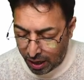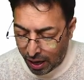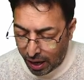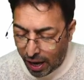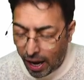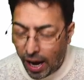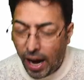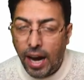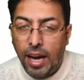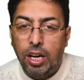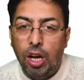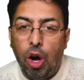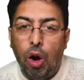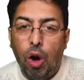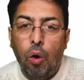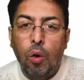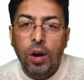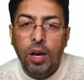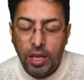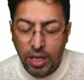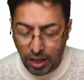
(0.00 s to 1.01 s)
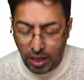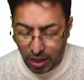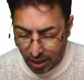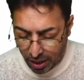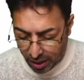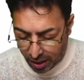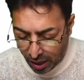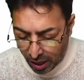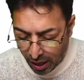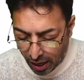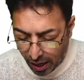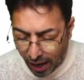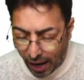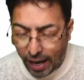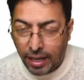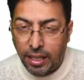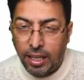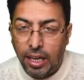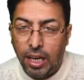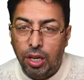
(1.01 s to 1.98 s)
And over here, I
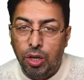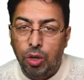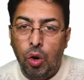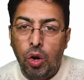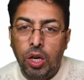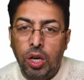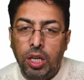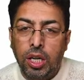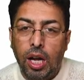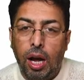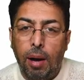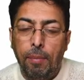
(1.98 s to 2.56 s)
cannot come